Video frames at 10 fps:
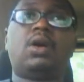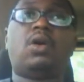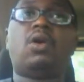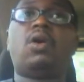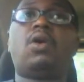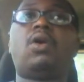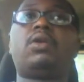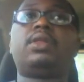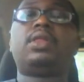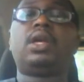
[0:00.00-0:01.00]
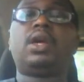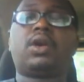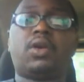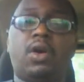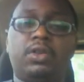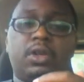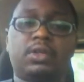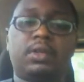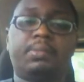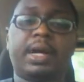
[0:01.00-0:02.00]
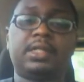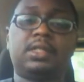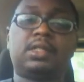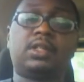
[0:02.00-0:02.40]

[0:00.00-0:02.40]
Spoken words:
or the conduct of the parties